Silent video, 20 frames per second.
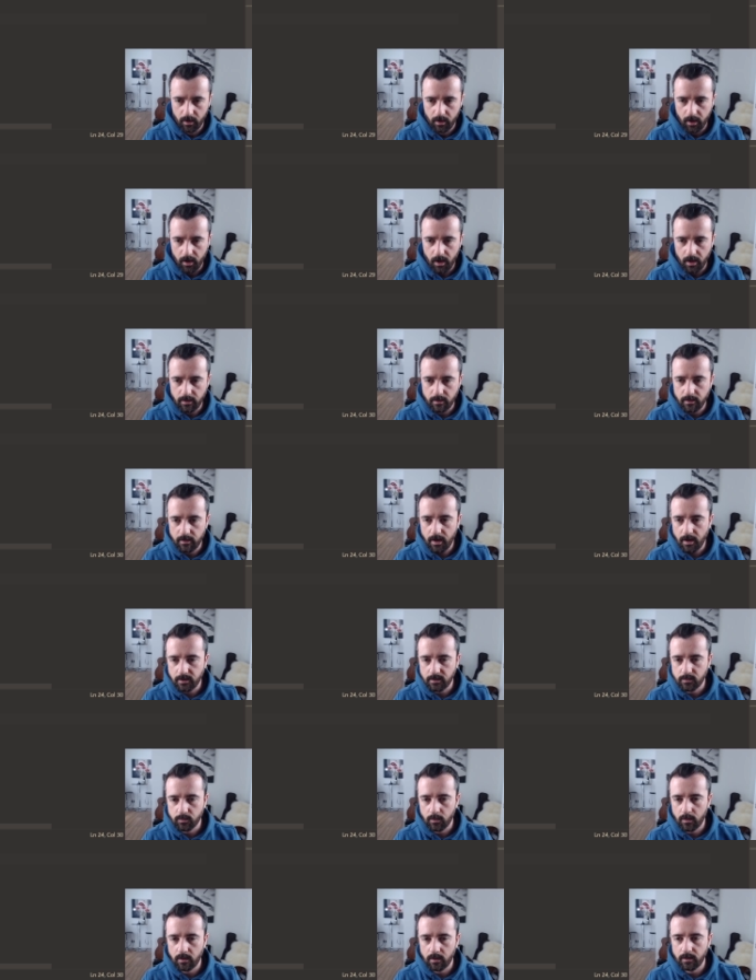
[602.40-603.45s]
And the next
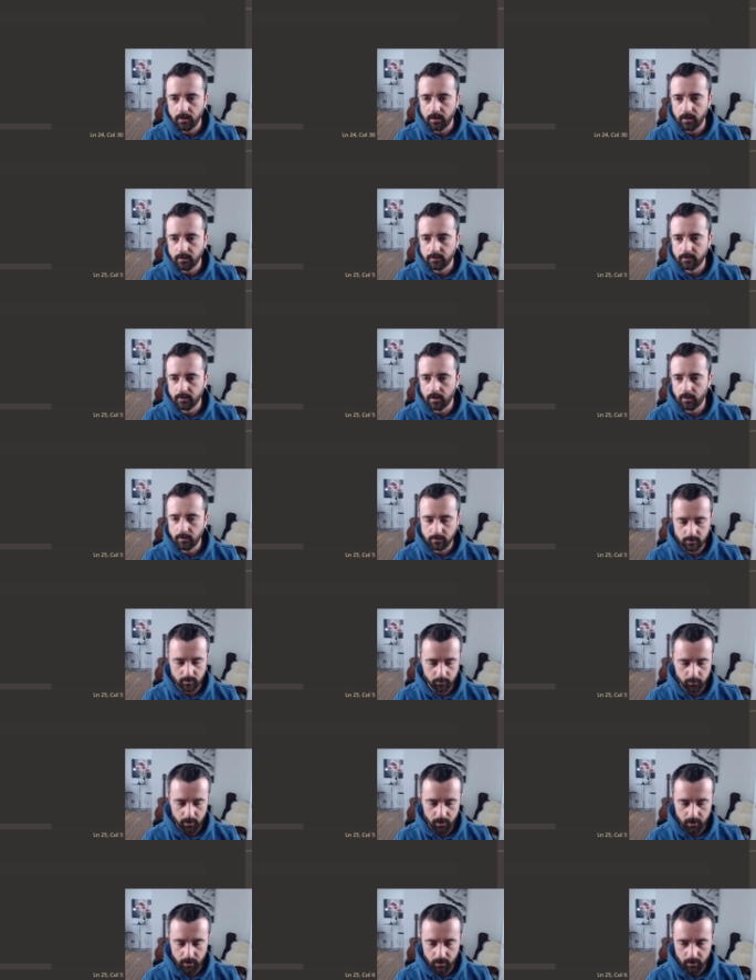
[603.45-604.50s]
one is going to
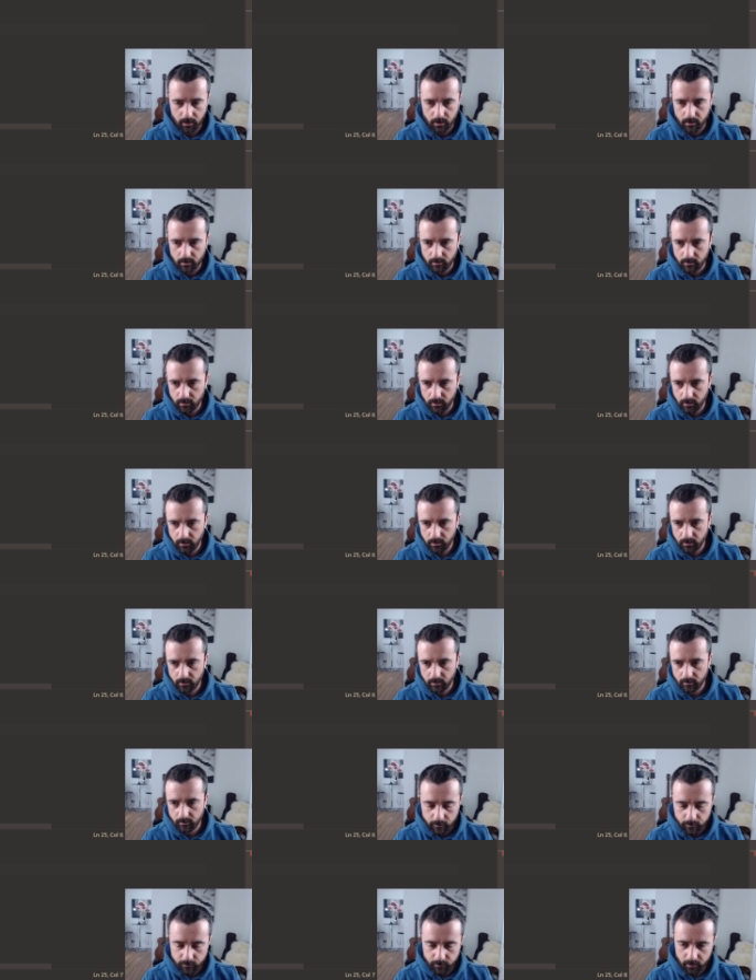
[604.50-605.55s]
be the
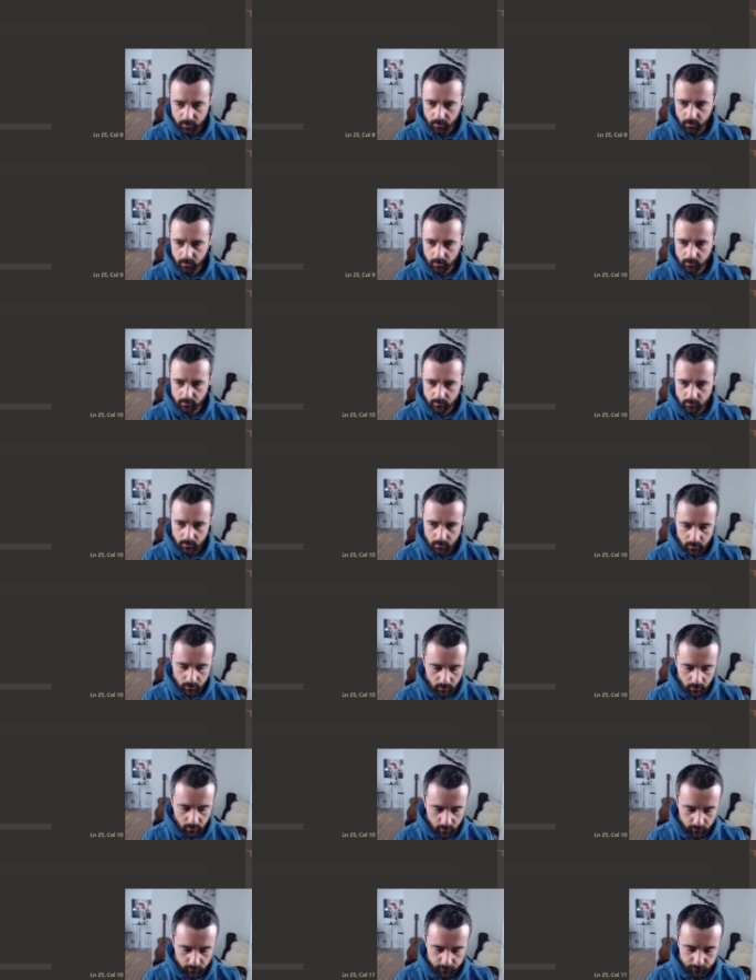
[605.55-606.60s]
feed
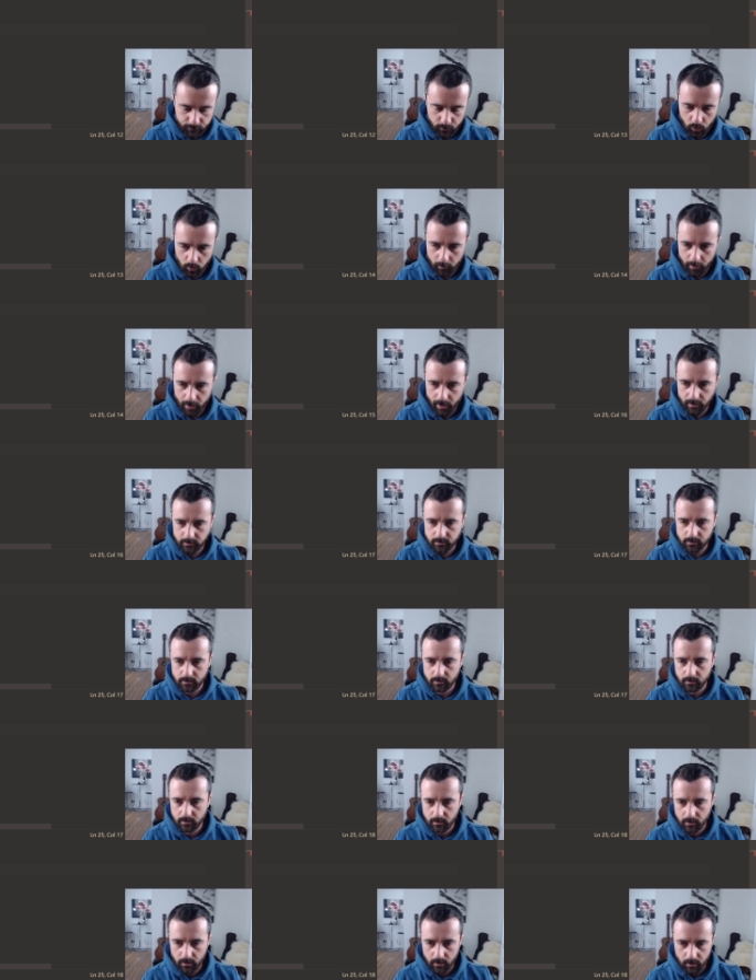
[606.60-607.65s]
uh, format.
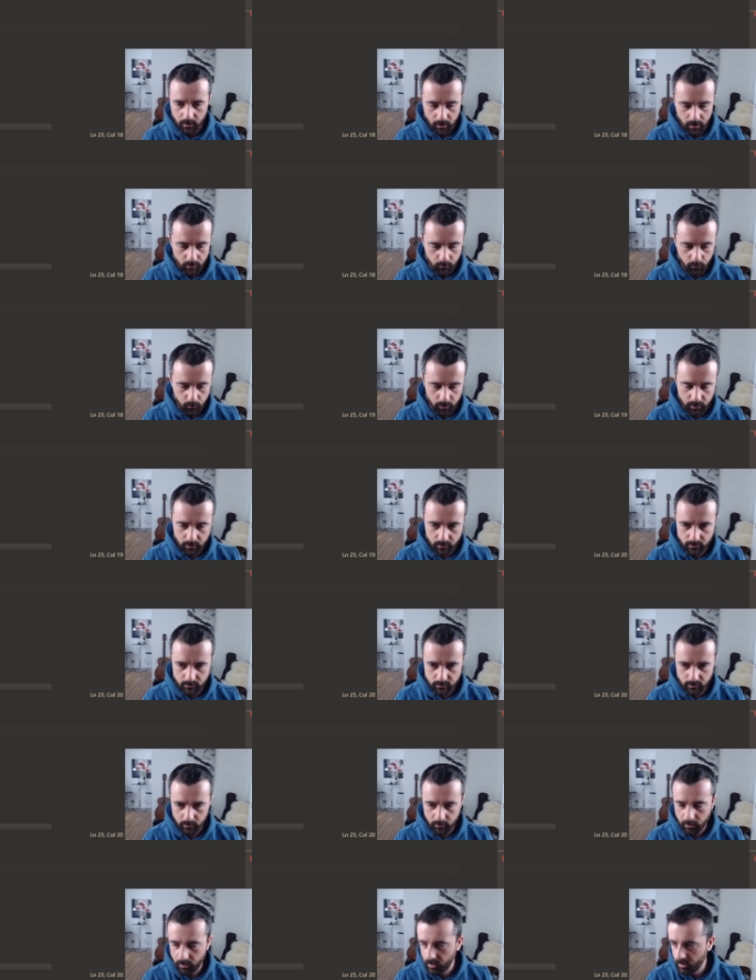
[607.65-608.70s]
And we're going to do
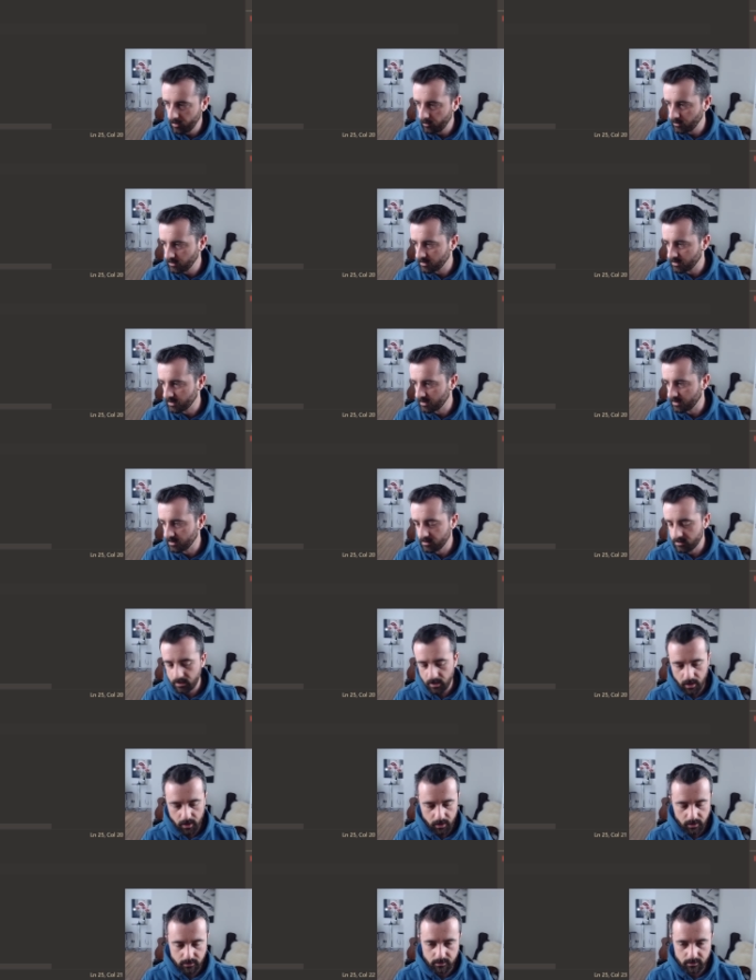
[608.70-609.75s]
here, we're just going to say
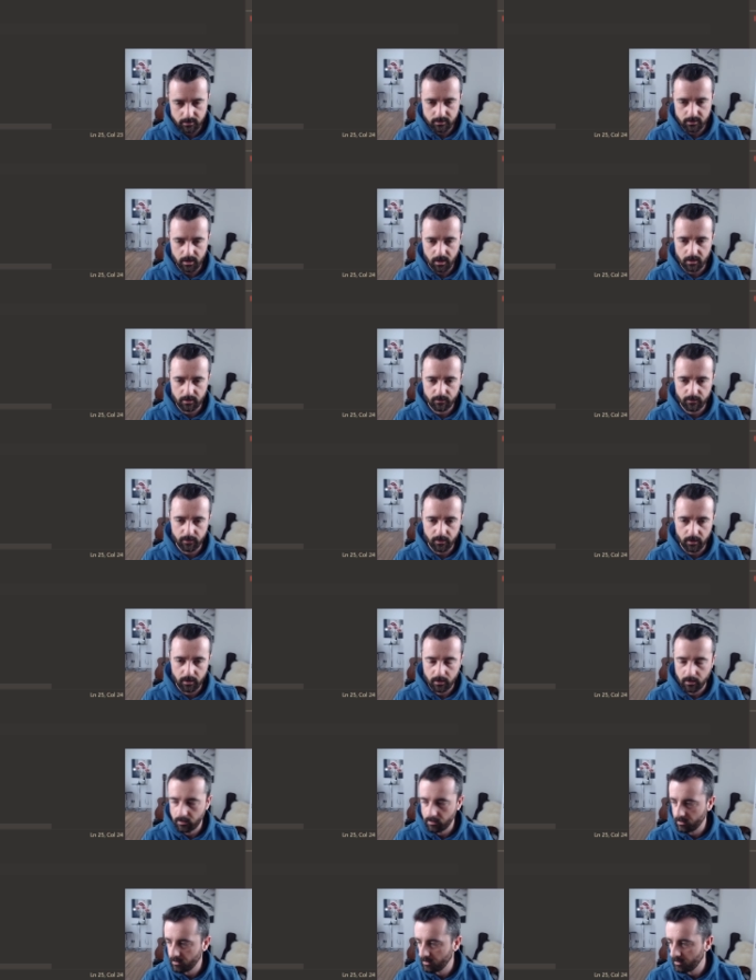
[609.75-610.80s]
it's a CSV.
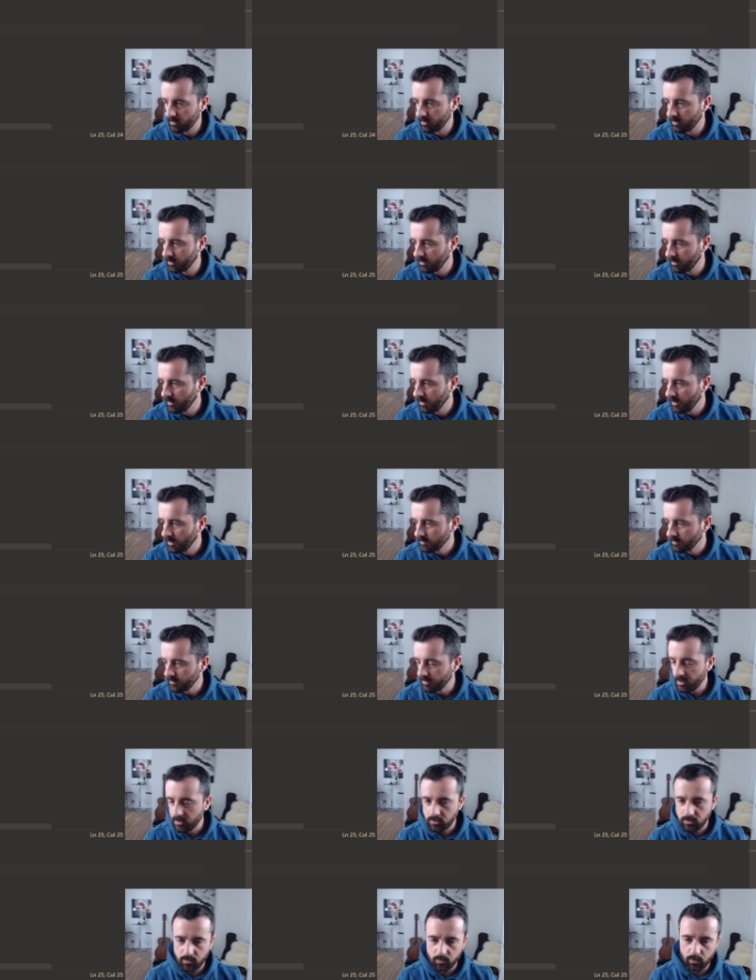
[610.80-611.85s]
So
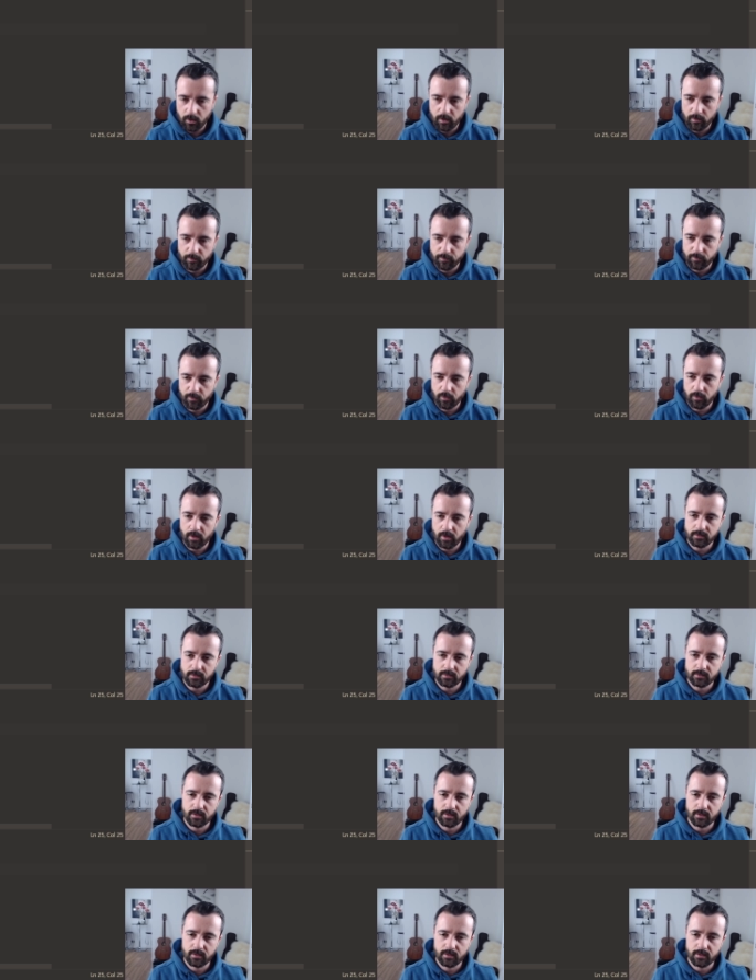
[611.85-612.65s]
that should work for us.